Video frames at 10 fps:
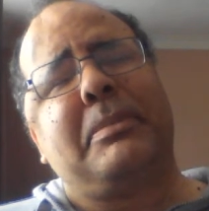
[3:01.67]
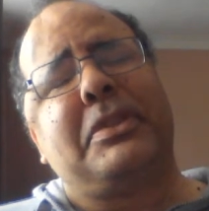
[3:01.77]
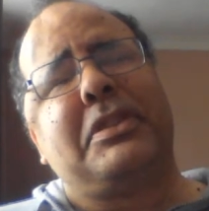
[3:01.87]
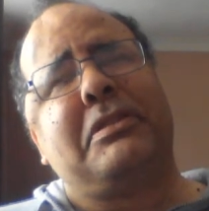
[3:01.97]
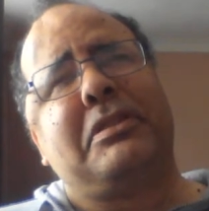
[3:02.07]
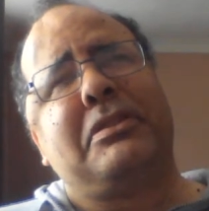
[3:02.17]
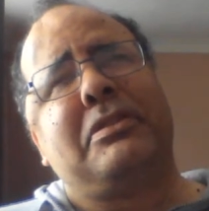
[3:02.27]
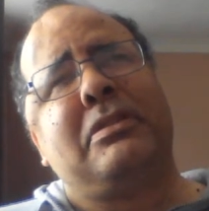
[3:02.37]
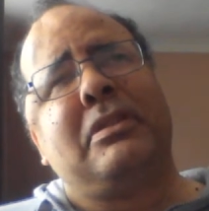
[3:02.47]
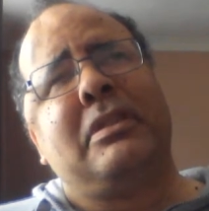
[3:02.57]
material.
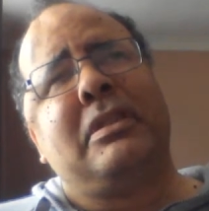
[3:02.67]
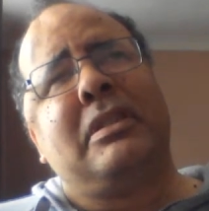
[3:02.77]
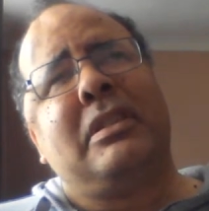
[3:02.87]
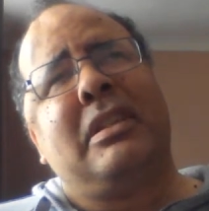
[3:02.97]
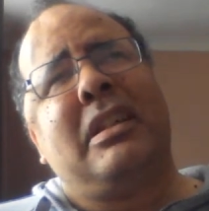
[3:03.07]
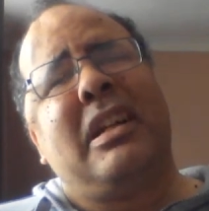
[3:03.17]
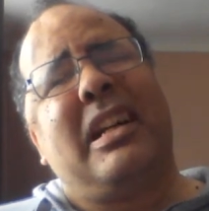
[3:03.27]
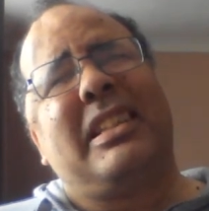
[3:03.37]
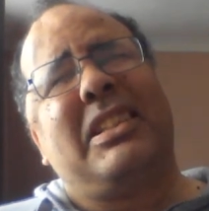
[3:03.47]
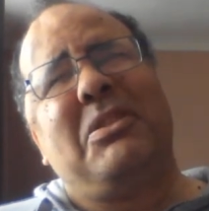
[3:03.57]

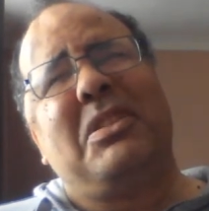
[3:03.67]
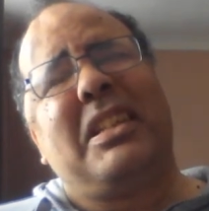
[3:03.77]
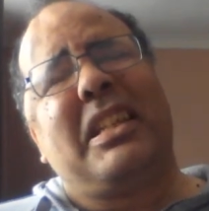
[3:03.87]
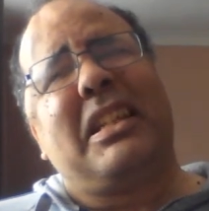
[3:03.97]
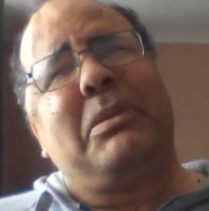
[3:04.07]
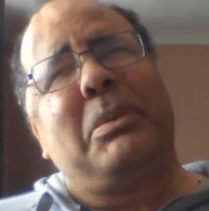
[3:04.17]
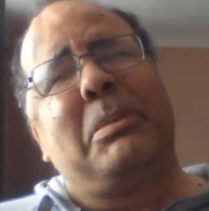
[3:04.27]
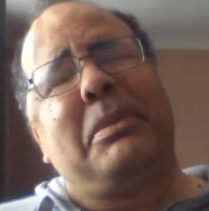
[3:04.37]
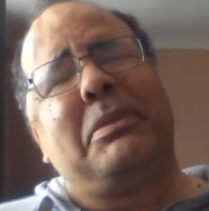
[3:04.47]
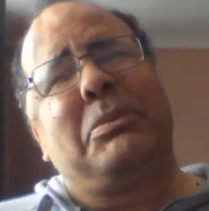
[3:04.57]
I don't think a
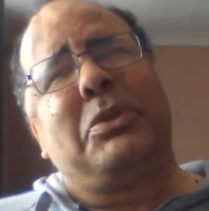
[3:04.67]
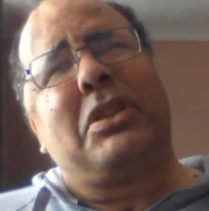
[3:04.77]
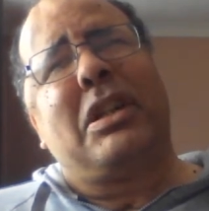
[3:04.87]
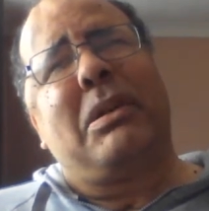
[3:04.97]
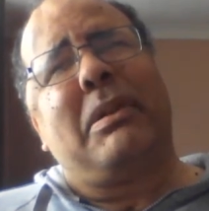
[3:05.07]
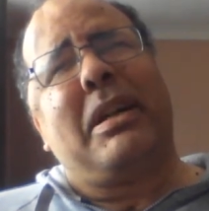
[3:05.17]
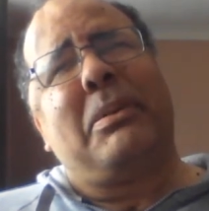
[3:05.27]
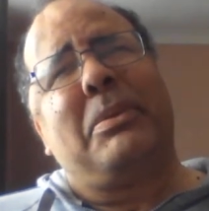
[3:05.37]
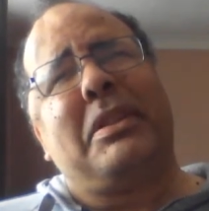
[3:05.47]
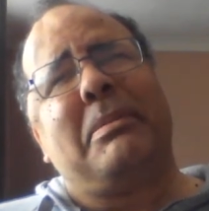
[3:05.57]
woman would go
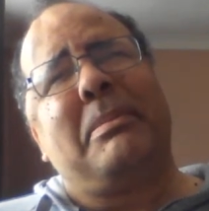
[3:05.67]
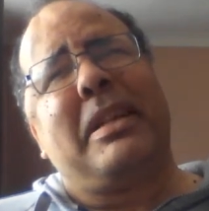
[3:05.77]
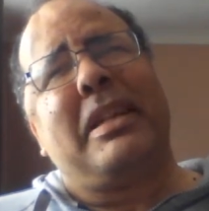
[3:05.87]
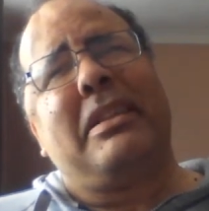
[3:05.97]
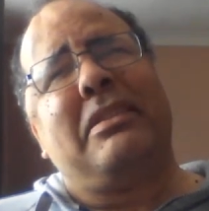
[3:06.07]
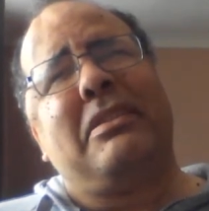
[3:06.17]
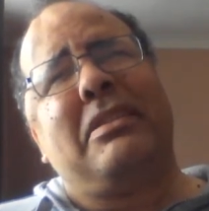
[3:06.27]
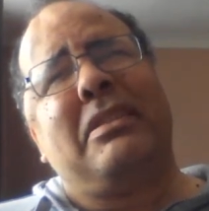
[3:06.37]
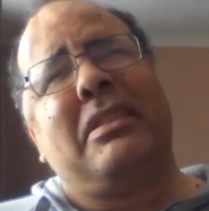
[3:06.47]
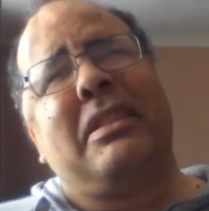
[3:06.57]
out with a
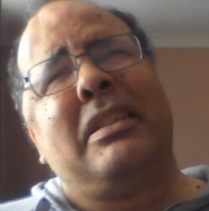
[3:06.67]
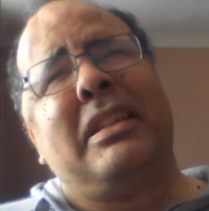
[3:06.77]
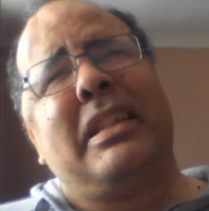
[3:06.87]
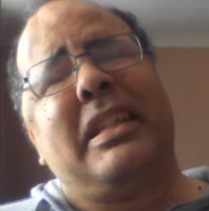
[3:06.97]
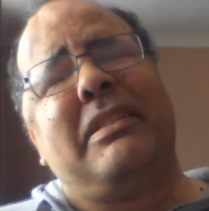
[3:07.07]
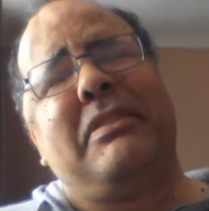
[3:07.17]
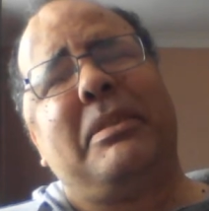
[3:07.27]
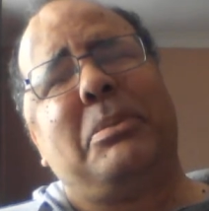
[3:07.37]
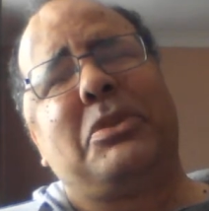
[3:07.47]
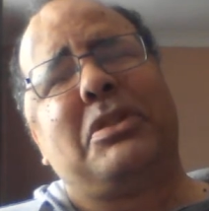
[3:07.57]
man if
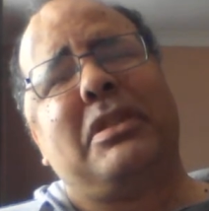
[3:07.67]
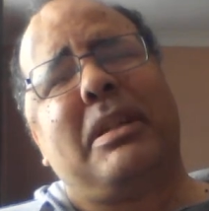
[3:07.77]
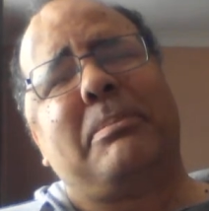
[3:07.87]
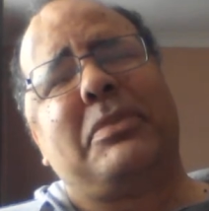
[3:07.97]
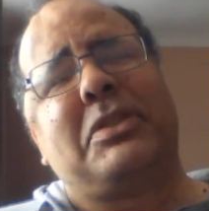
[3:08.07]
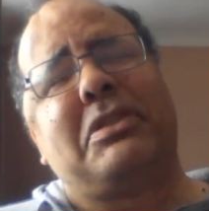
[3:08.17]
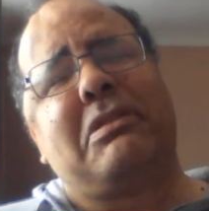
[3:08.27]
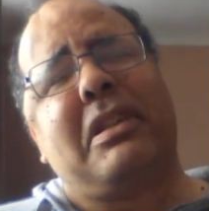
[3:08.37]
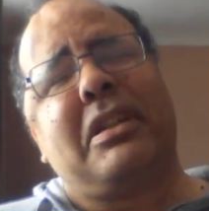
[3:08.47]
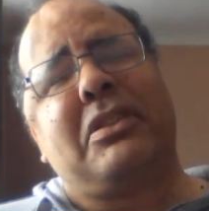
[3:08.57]
he wasn't up to
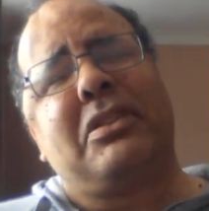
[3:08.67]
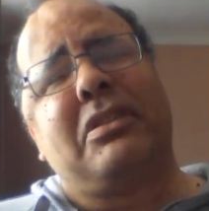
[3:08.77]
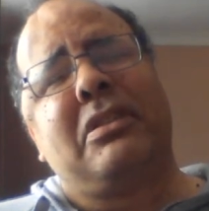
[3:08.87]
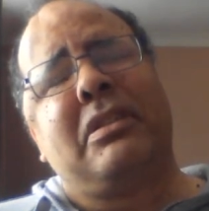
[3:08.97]
scratch.